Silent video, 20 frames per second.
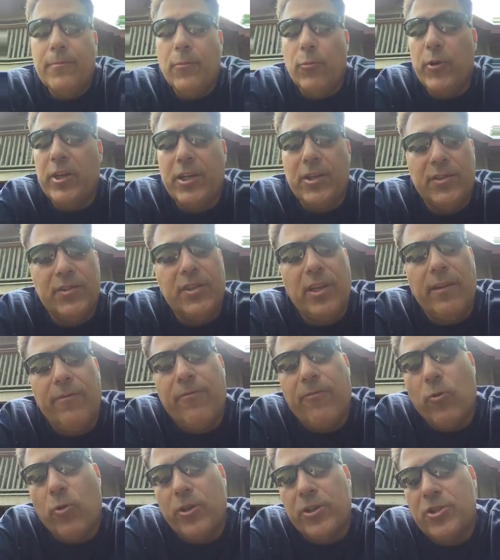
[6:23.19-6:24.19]
We could say
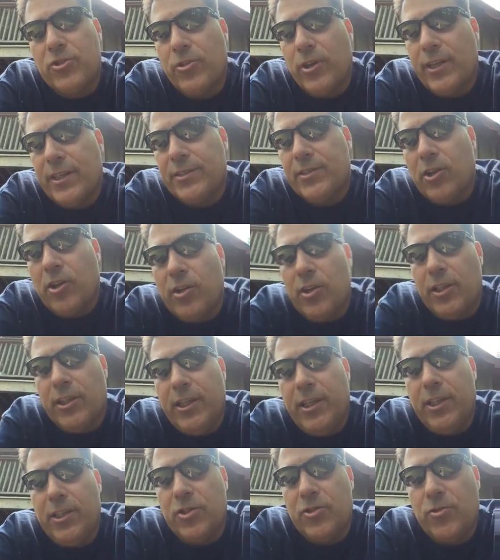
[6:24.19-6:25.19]
Ford trucks are the
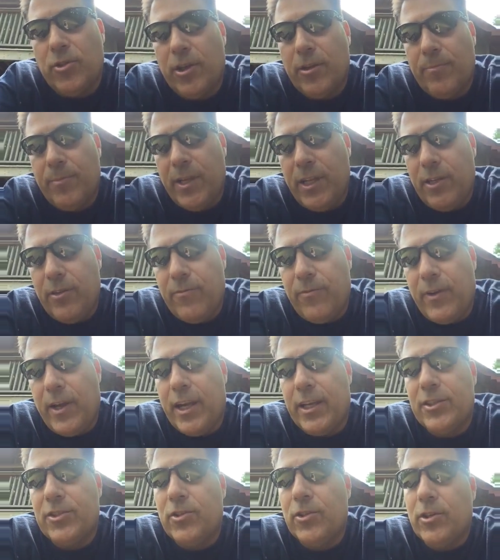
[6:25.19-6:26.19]
leading truck
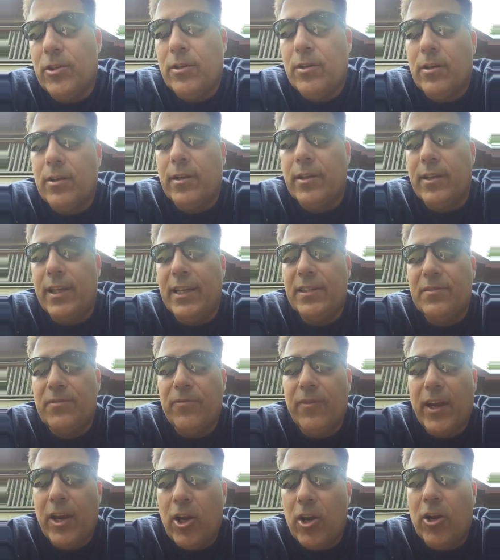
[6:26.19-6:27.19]
manufacturer. That's
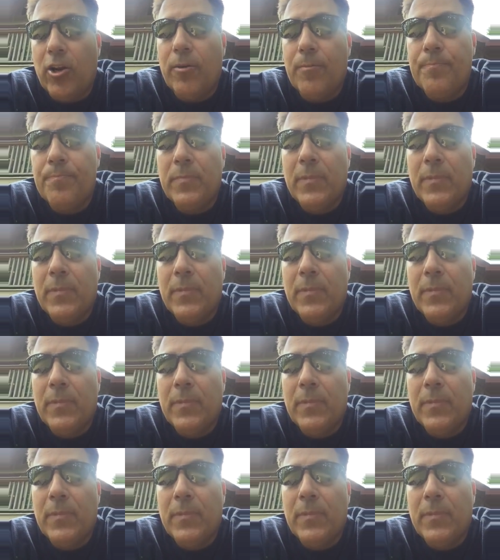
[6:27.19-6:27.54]
fair.